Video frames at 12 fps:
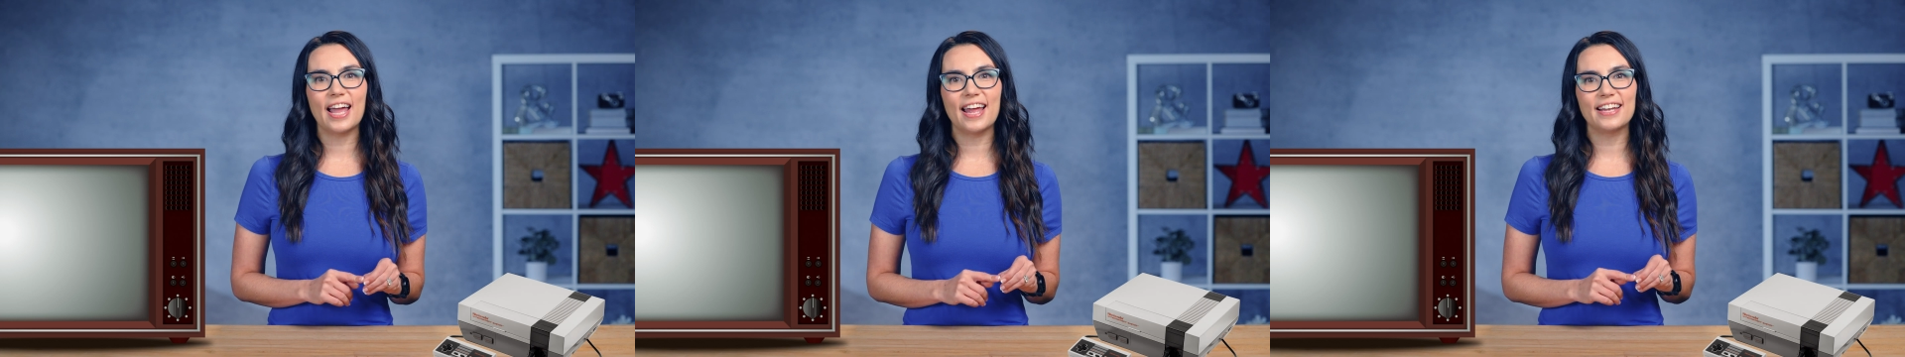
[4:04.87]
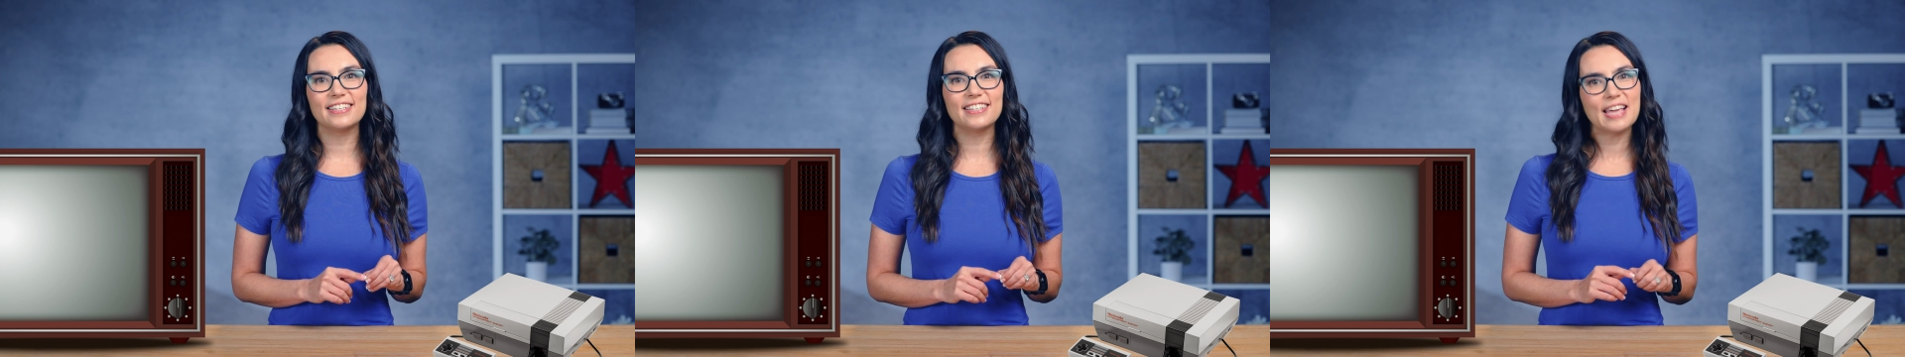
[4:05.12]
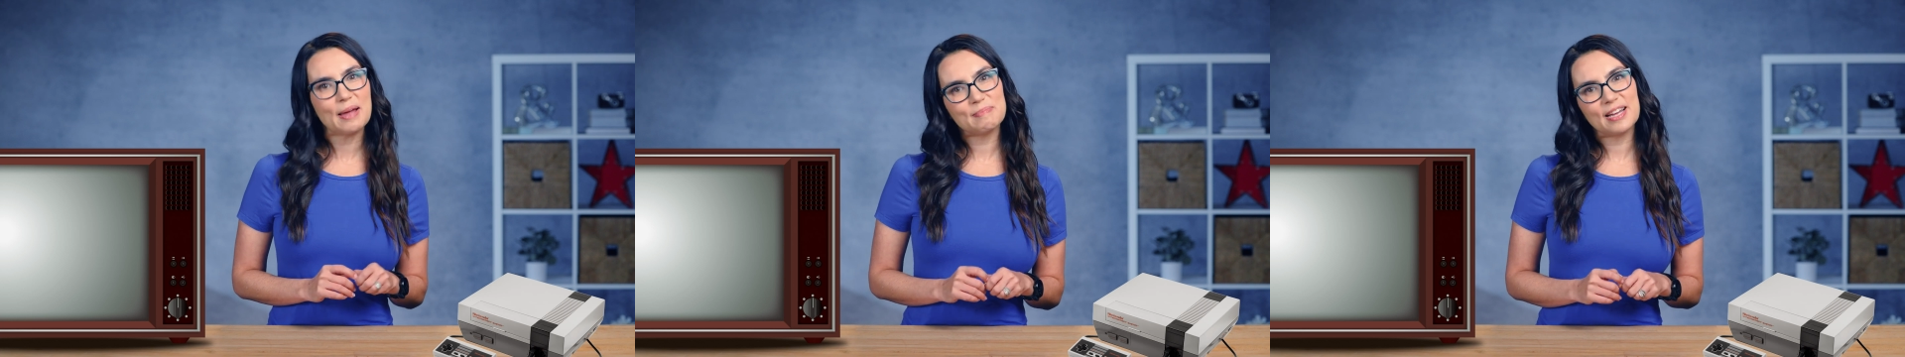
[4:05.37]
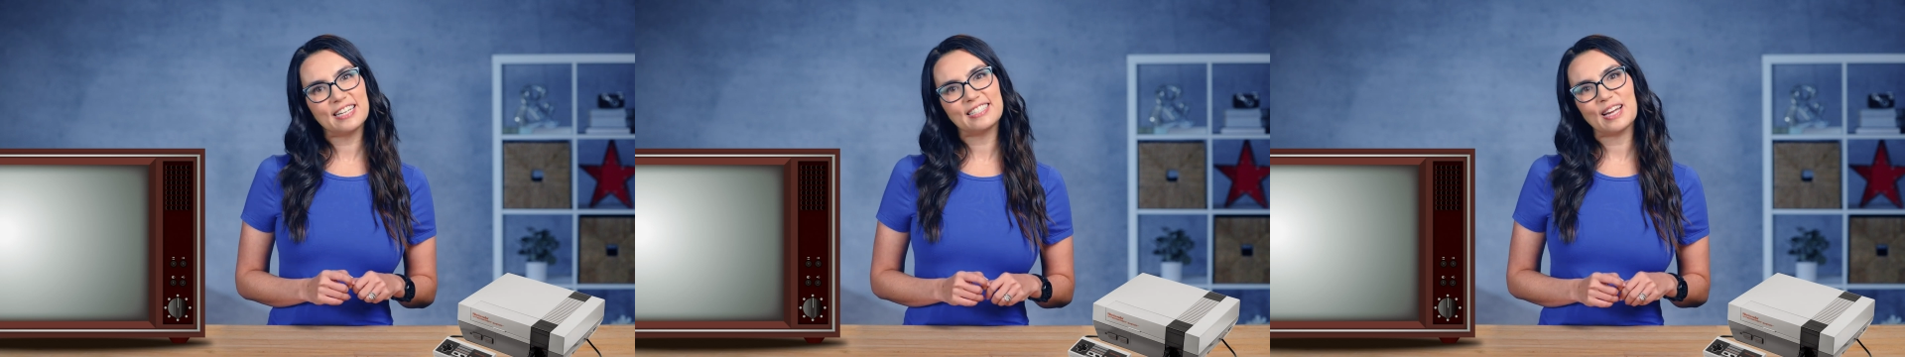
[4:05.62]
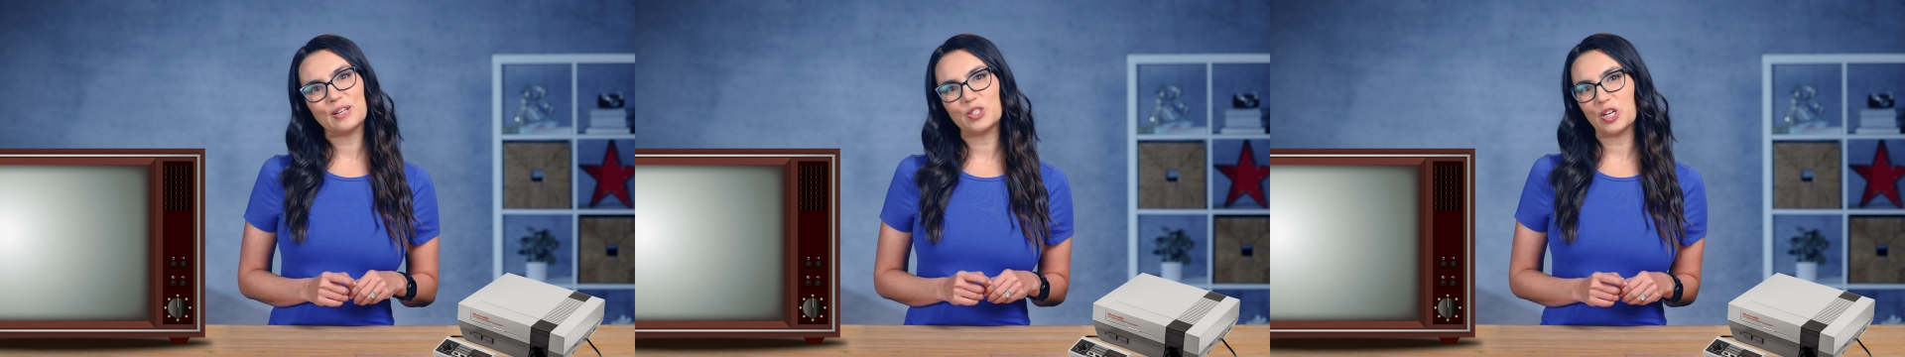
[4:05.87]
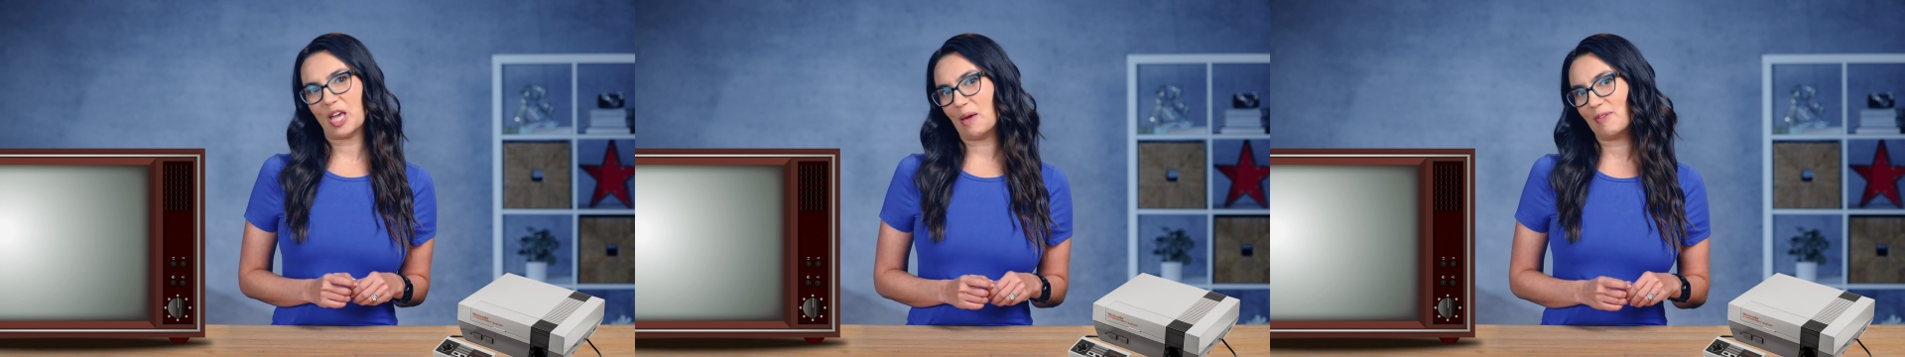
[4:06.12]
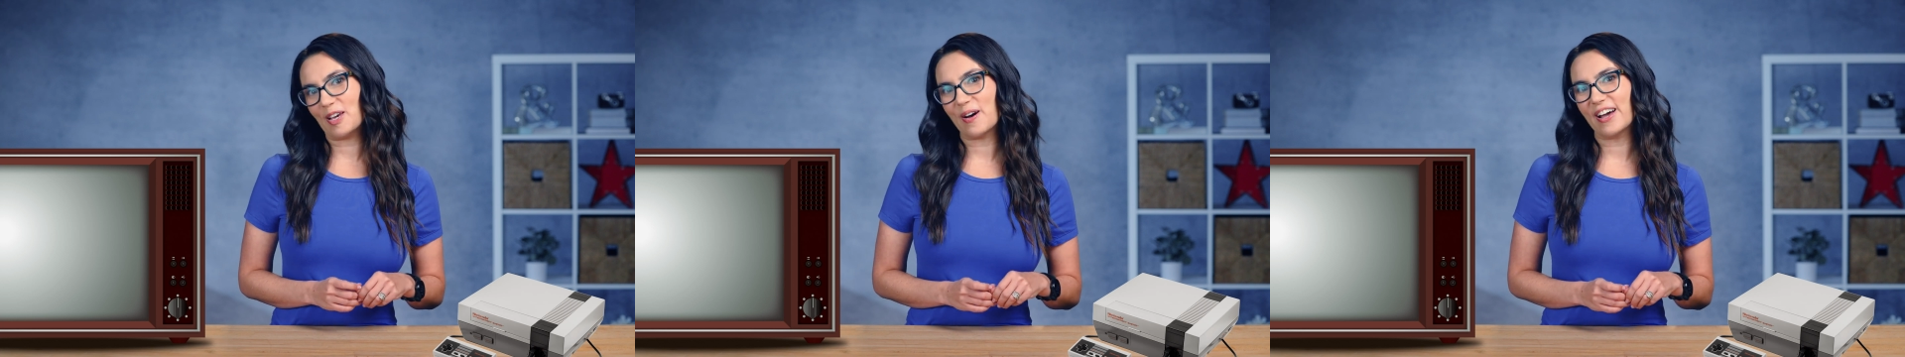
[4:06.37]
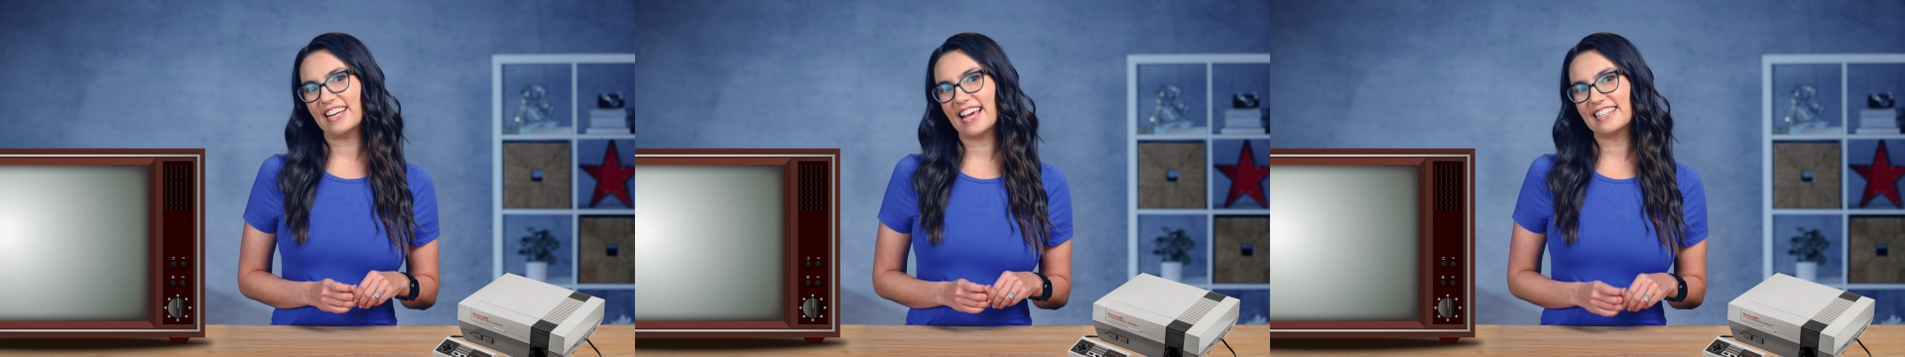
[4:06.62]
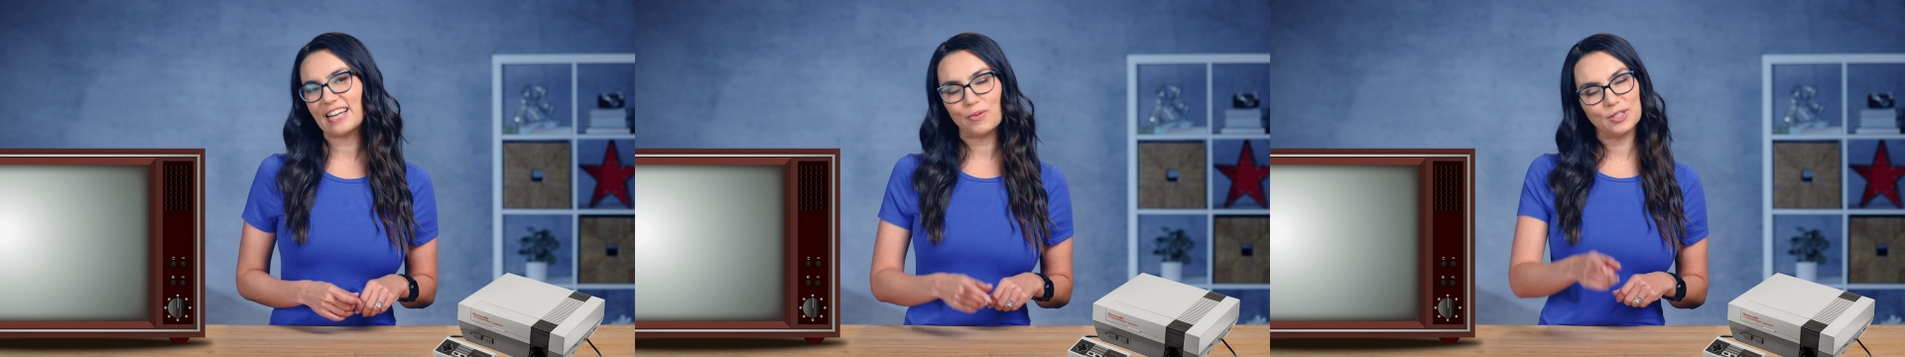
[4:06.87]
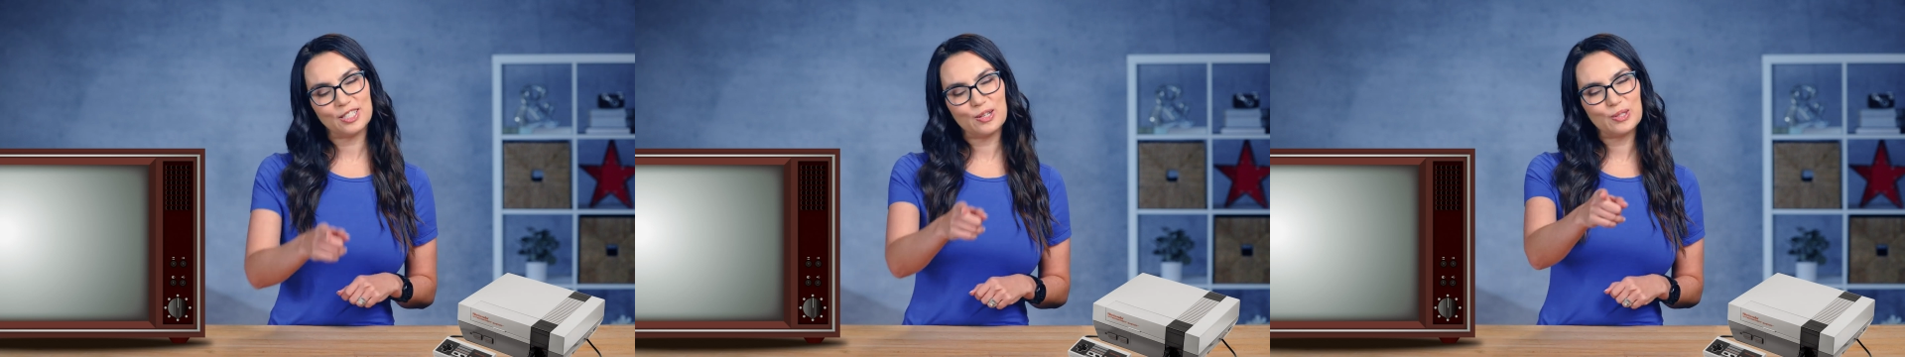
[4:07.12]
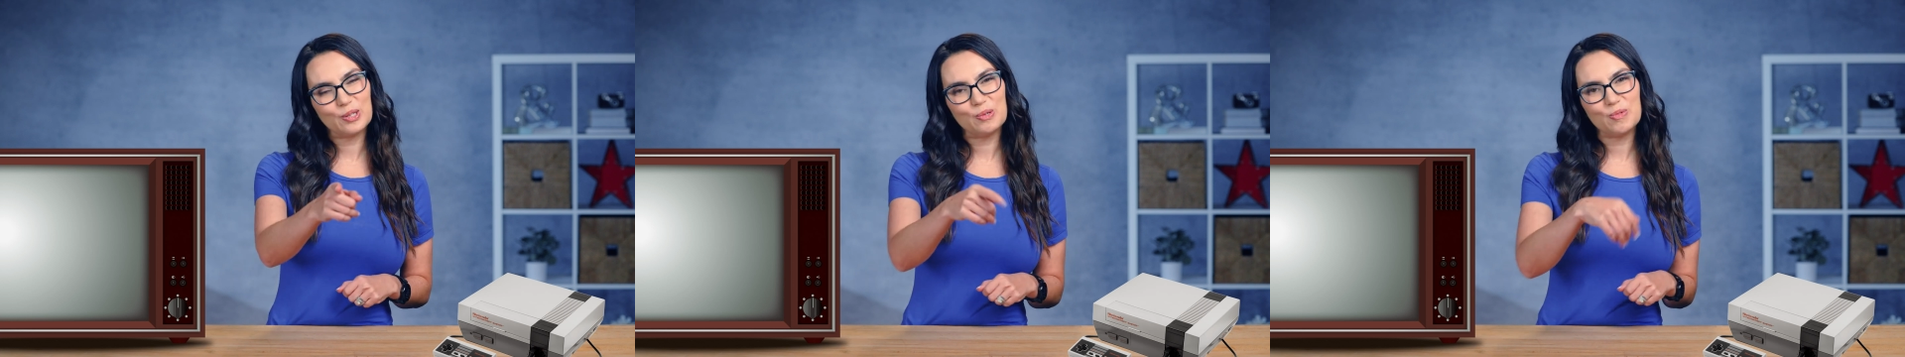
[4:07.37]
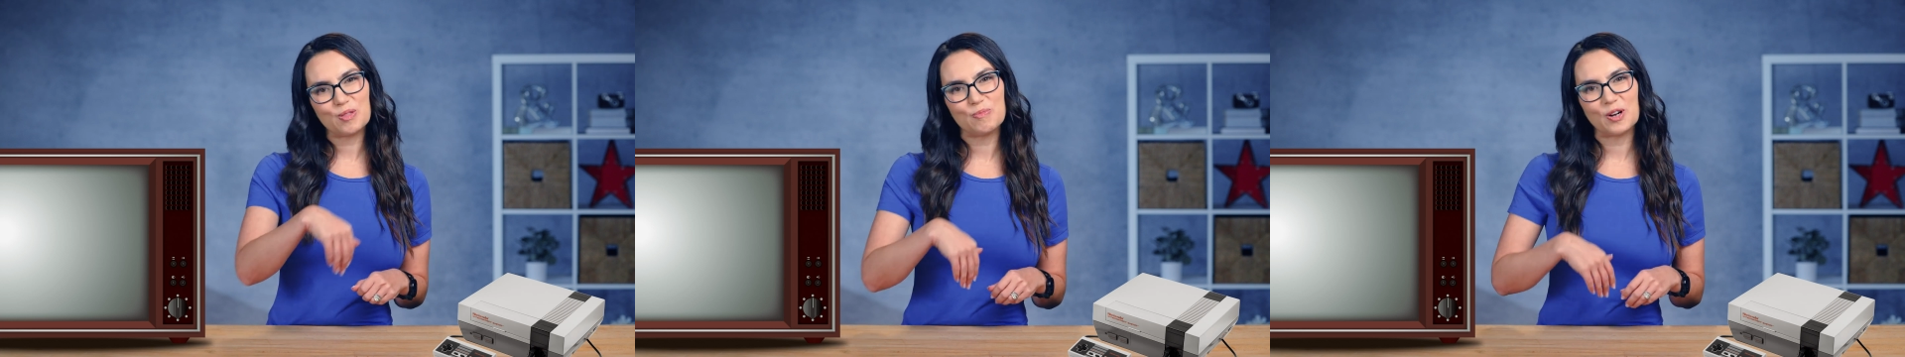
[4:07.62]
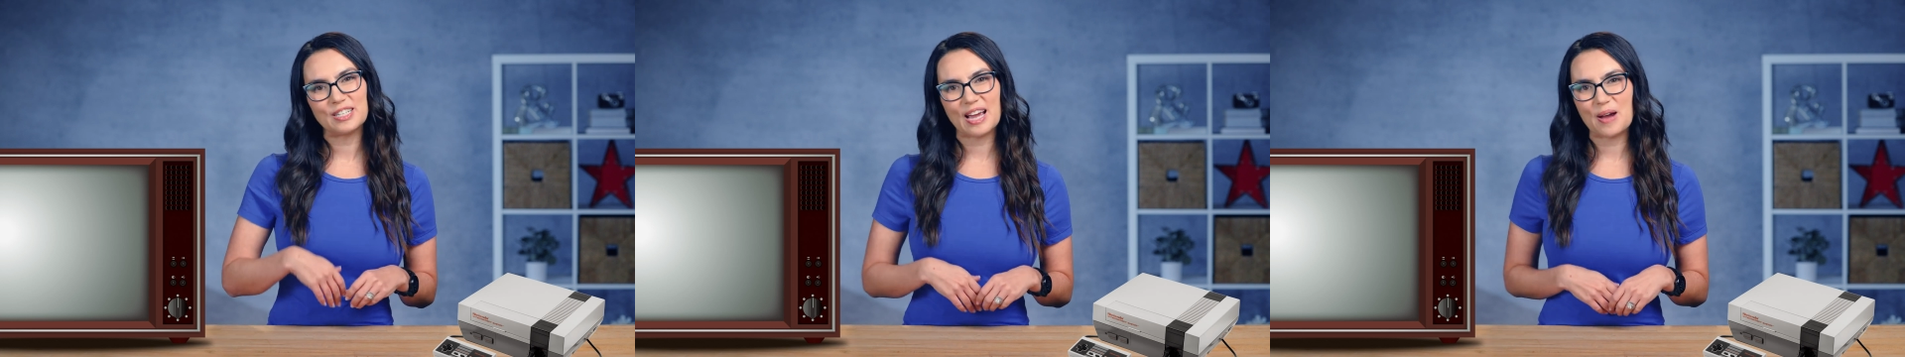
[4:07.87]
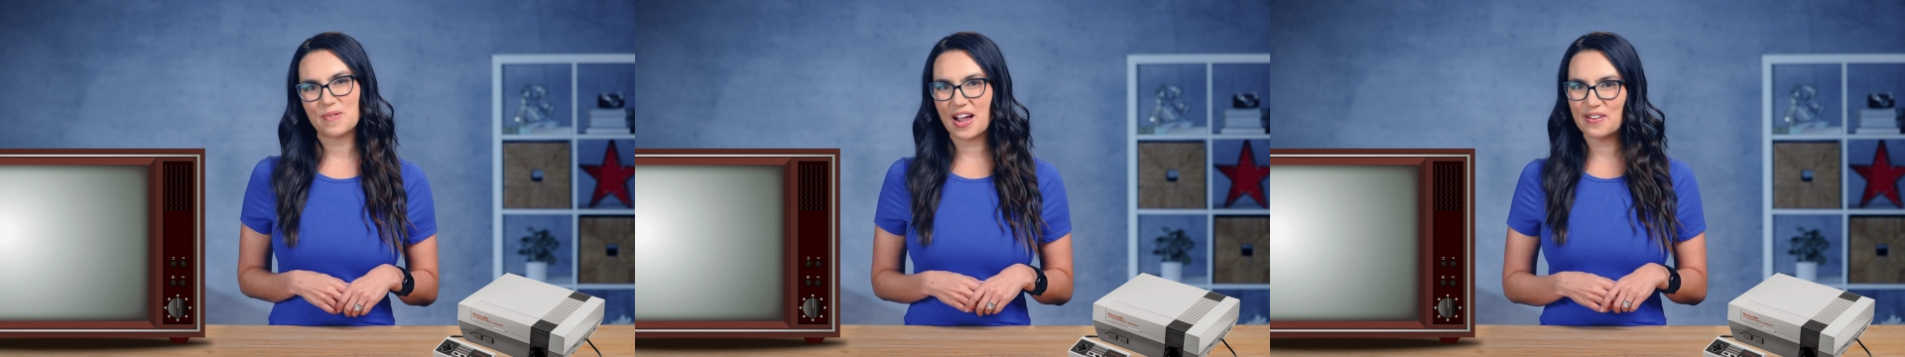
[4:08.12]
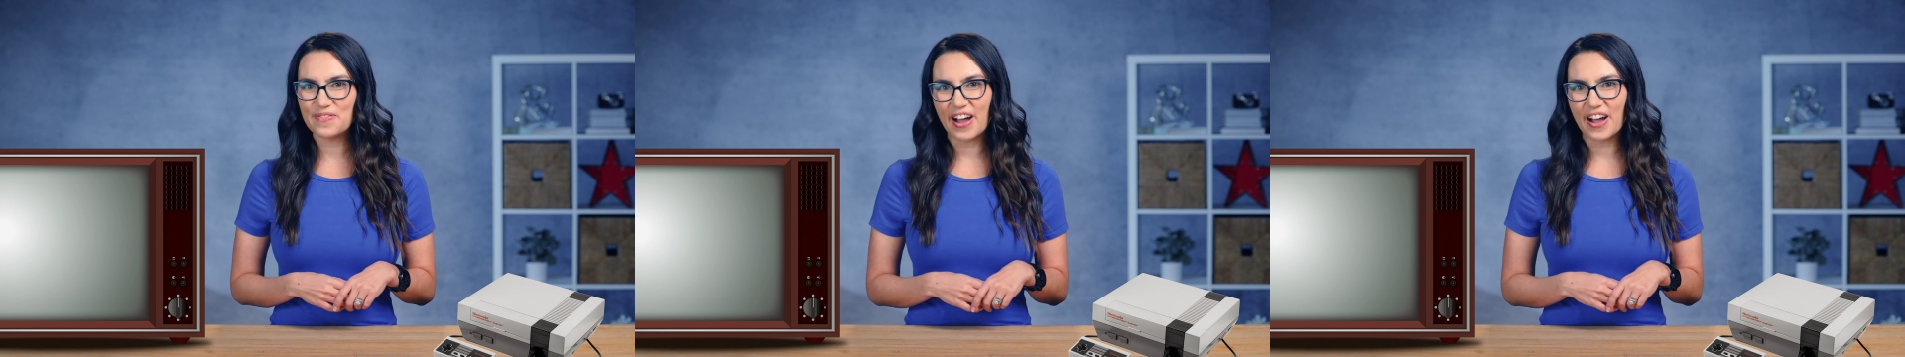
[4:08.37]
and get my nostalgic gaming on, and I will see you soon with more D I Y in